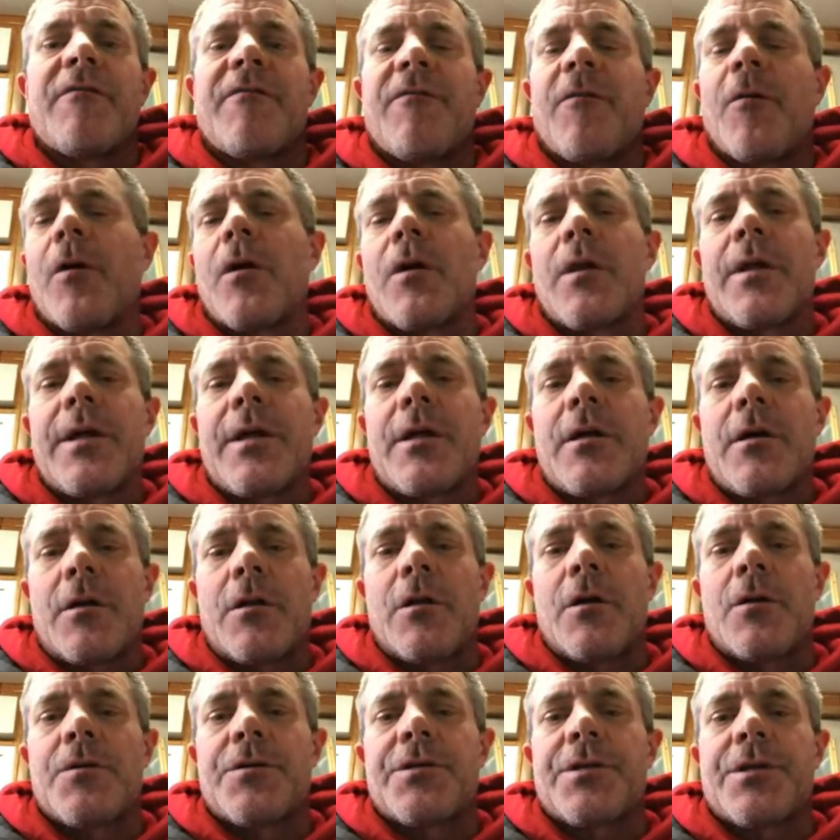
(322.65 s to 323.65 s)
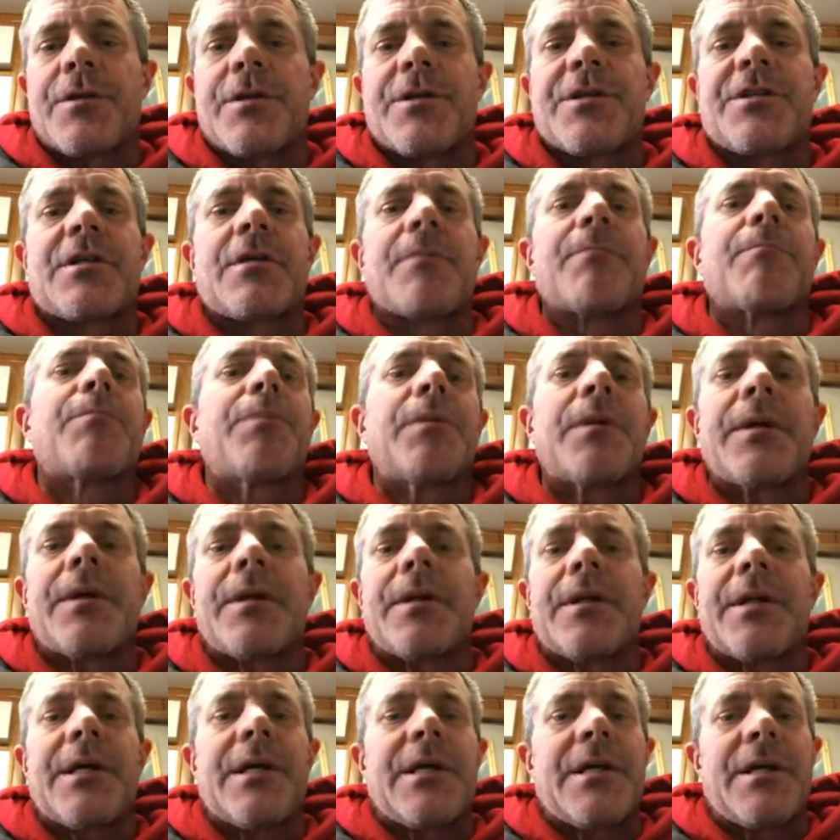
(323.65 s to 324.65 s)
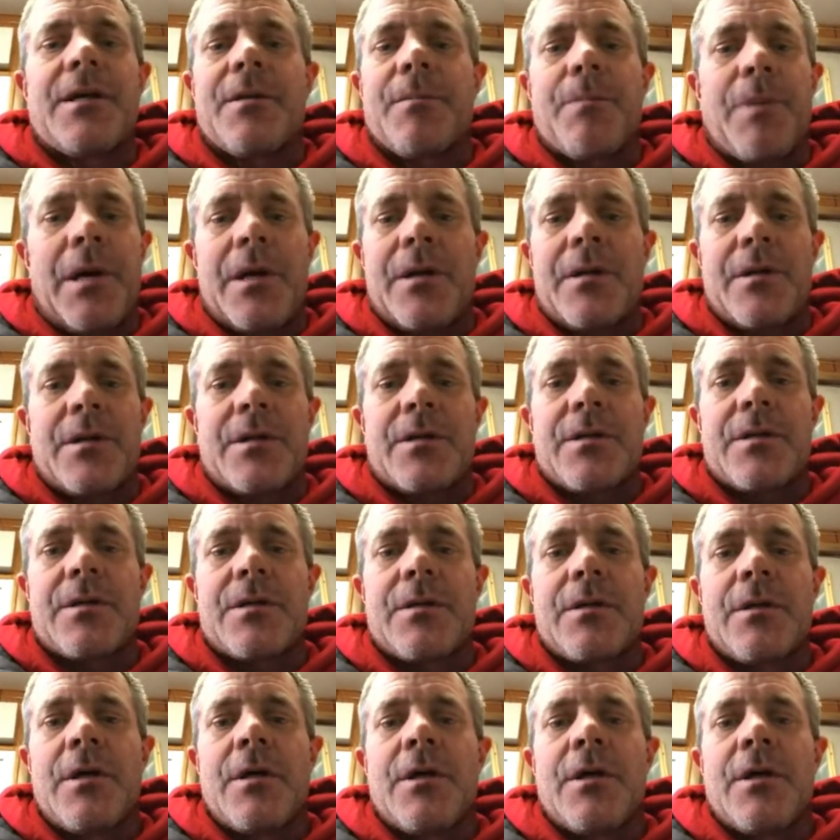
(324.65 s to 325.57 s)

4-link closer is completely independent.